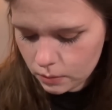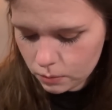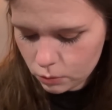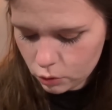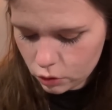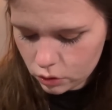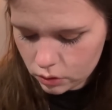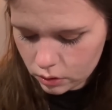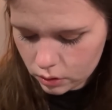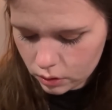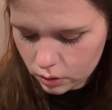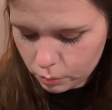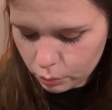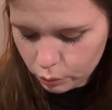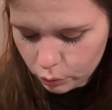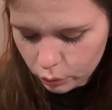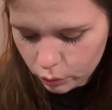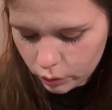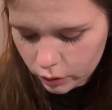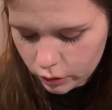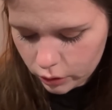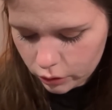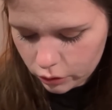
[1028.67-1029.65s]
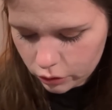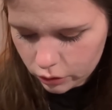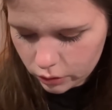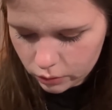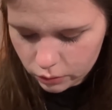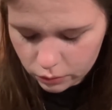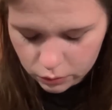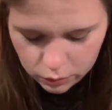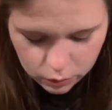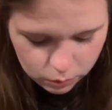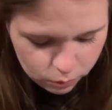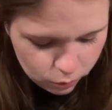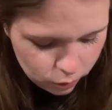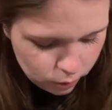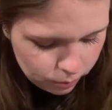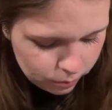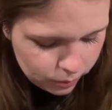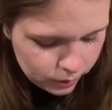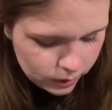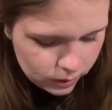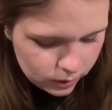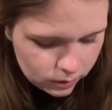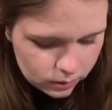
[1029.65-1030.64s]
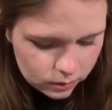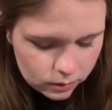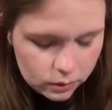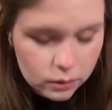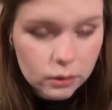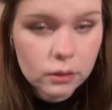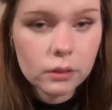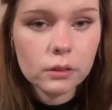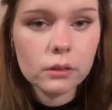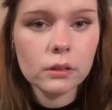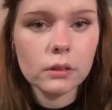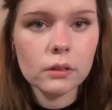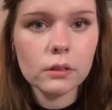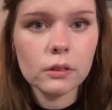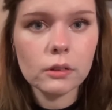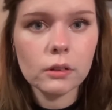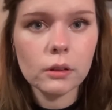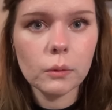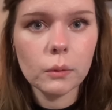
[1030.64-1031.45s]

I'm just gonna brush in a few more places and see